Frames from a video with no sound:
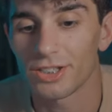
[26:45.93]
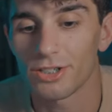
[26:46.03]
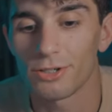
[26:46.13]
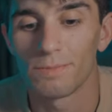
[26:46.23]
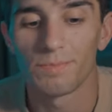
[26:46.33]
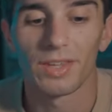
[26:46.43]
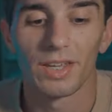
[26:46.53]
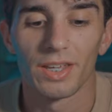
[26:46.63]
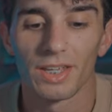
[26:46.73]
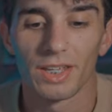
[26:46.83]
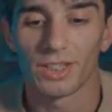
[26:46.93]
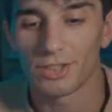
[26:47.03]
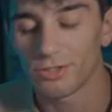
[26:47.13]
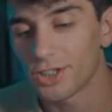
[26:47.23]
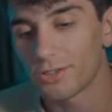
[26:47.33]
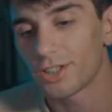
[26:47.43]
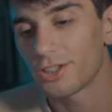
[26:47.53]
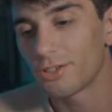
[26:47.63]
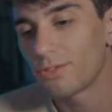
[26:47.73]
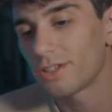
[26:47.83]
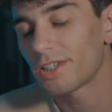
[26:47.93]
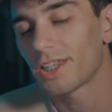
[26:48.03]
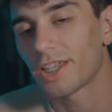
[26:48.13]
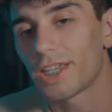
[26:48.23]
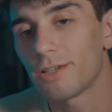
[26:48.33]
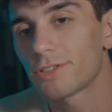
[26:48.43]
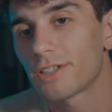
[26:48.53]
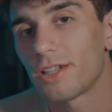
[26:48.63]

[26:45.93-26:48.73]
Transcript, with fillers: So there's no no one like he was